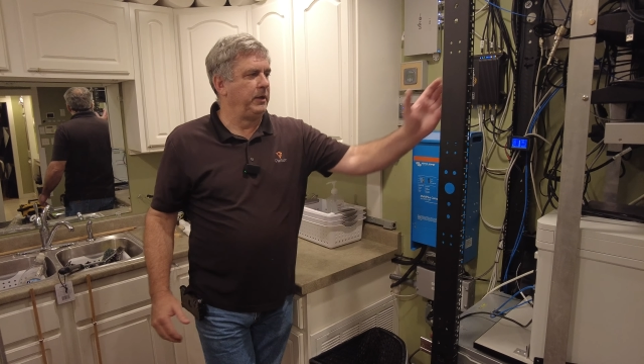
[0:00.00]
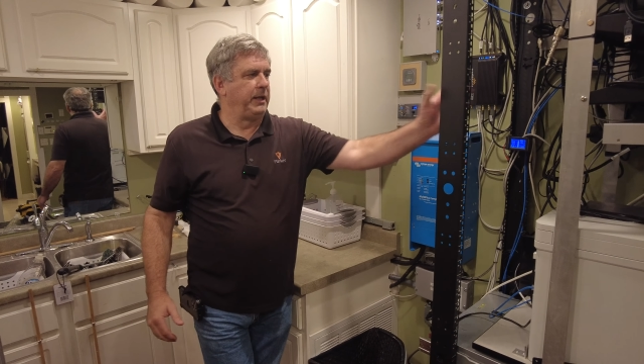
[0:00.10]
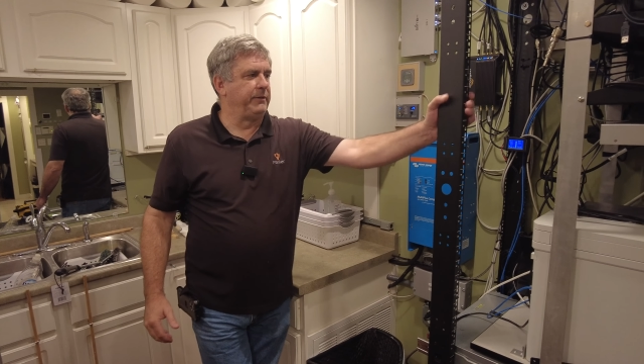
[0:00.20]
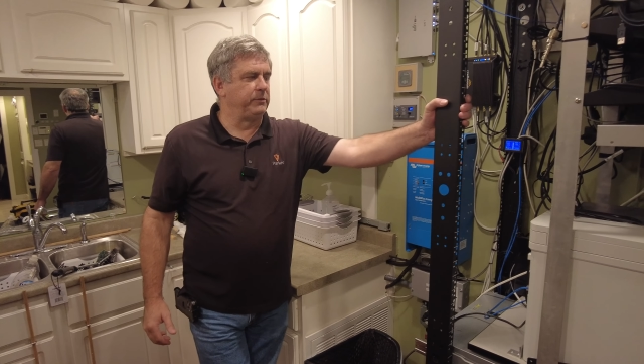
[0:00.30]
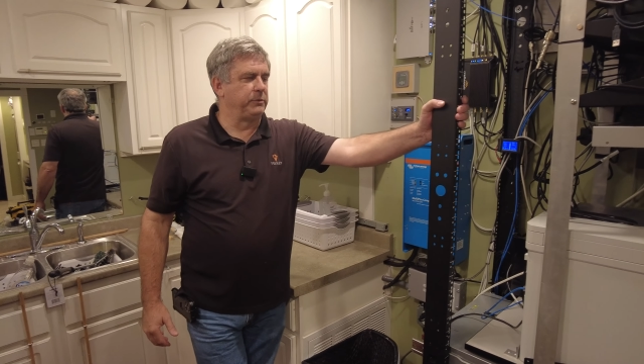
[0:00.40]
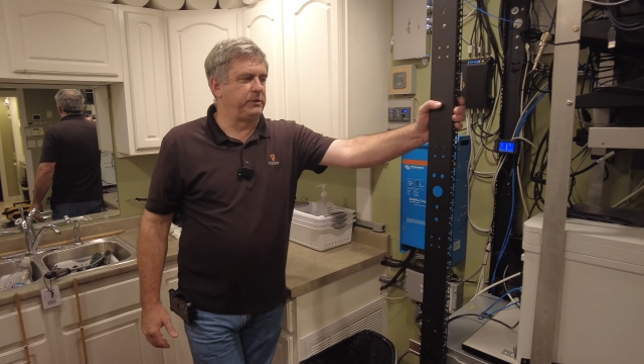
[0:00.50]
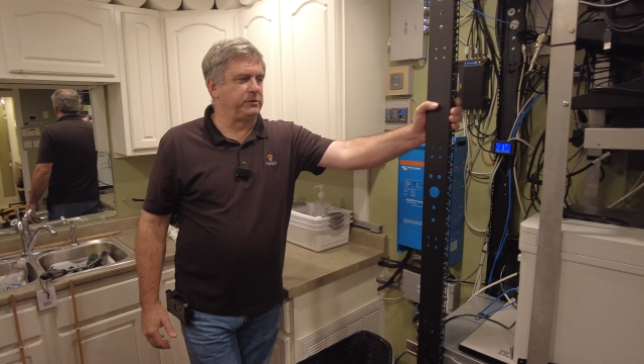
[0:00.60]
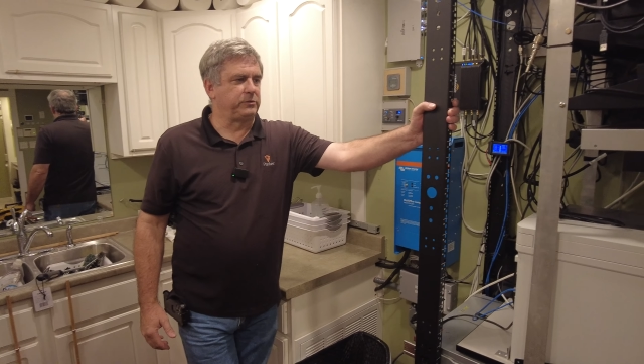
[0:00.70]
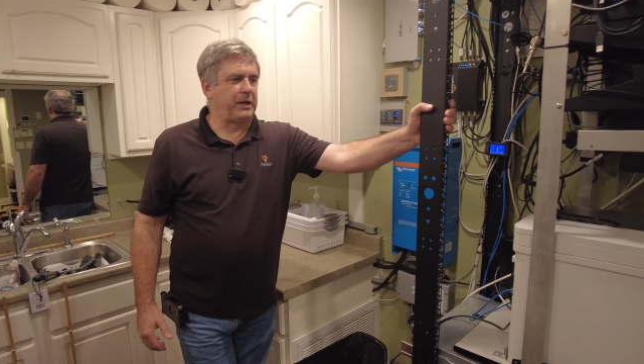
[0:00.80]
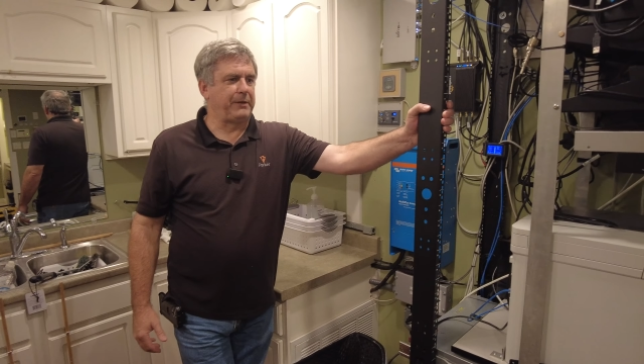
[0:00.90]
even with
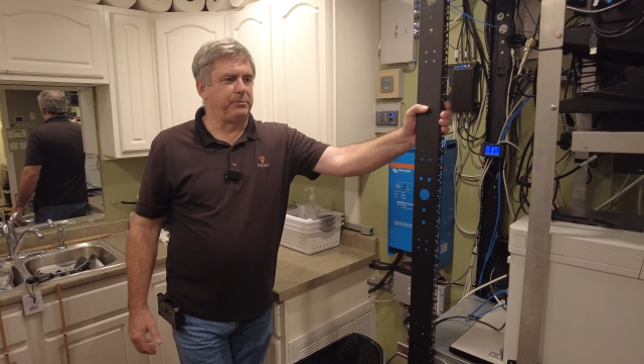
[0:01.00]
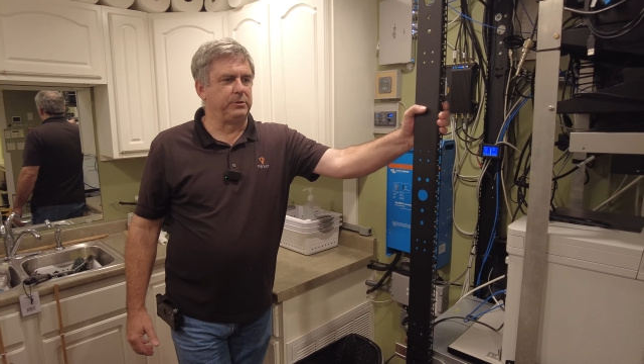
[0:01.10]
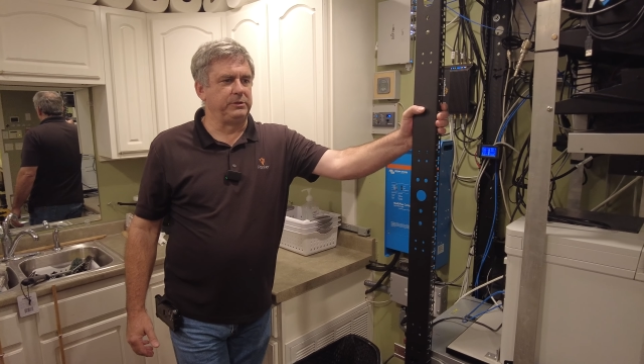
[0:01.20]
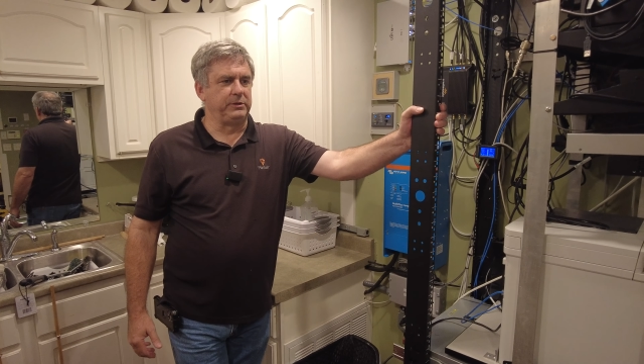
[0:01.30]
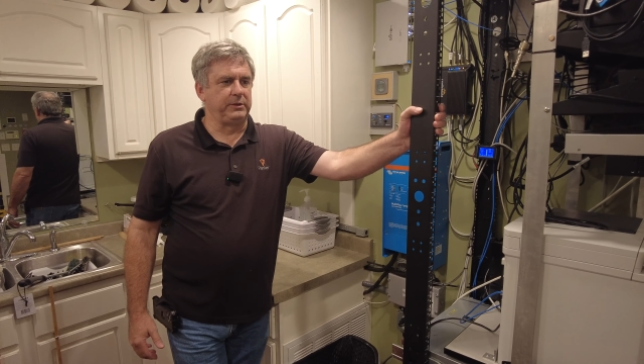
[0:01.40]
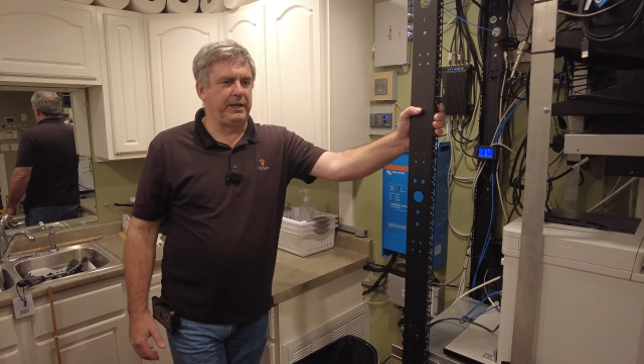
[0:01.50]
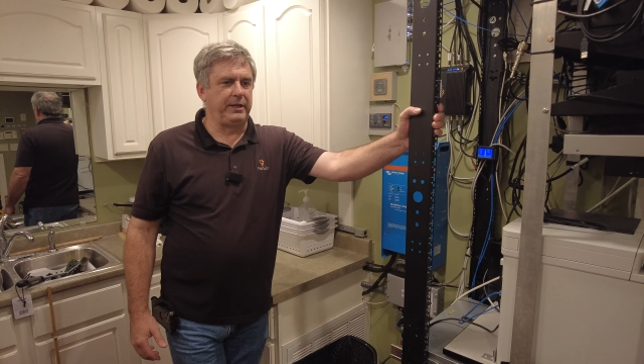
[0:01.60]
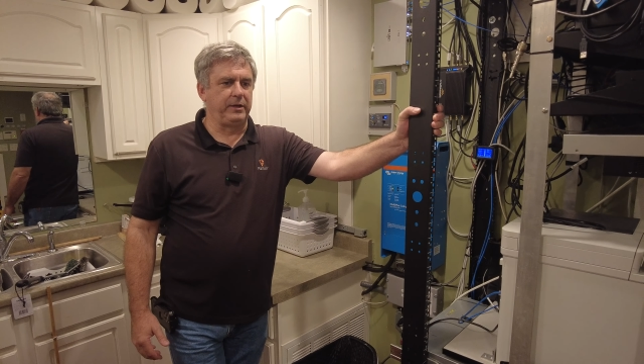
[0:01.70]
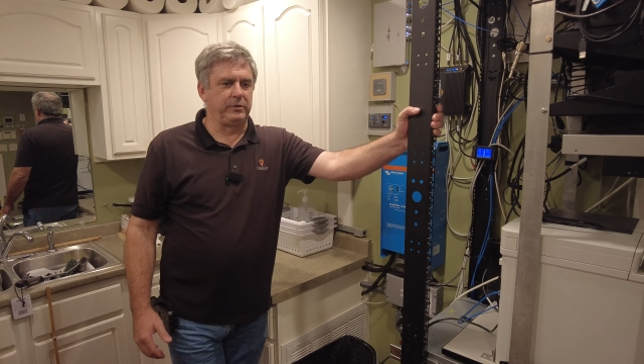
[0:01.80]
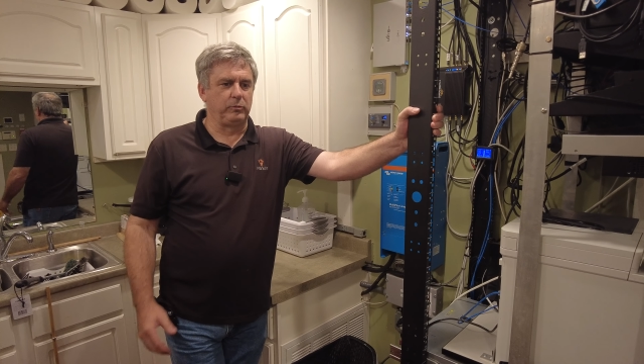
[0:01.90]
this rack pulling nearly
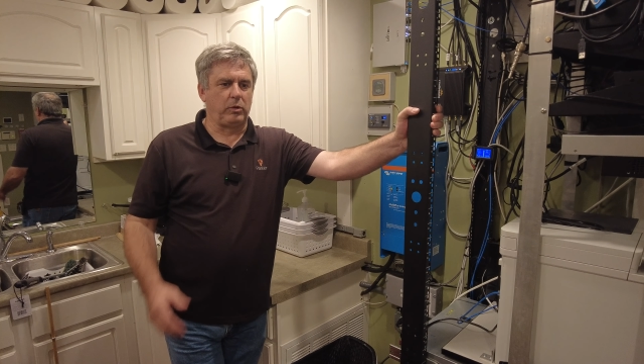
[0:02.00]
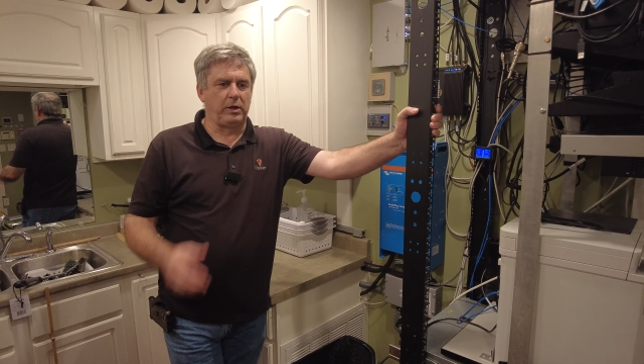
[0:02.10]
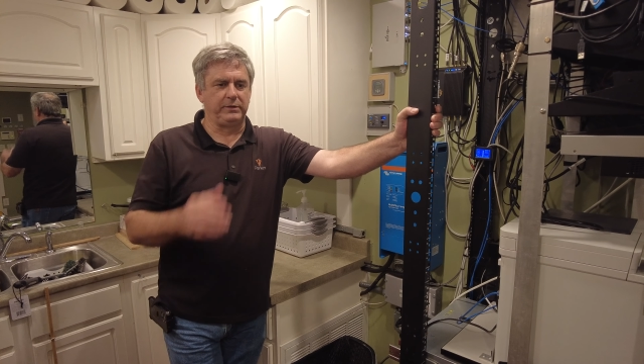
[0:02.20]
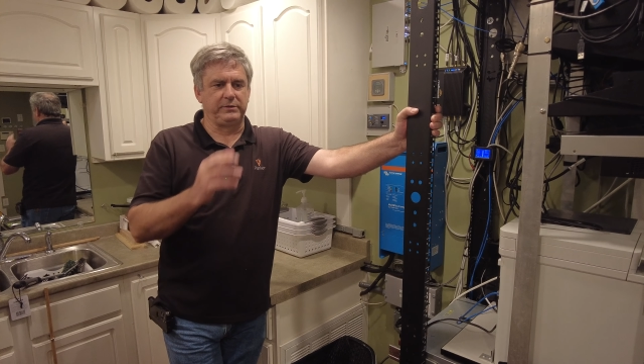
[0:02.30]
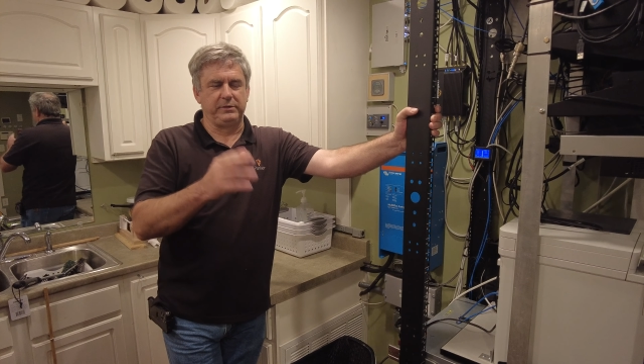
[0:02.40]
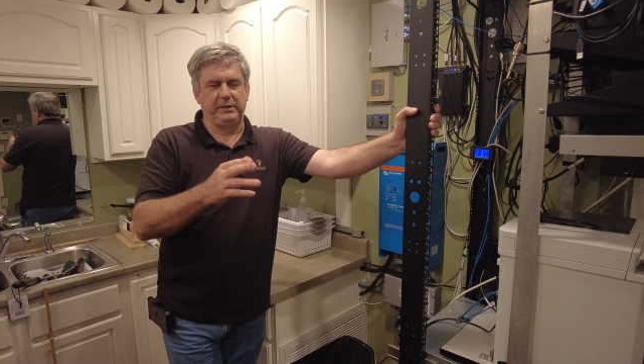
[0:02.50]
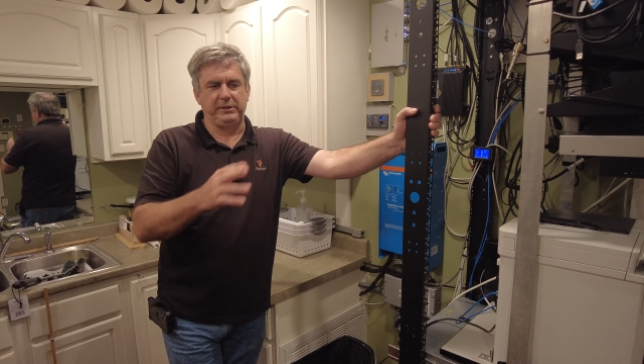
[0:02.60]
800 watts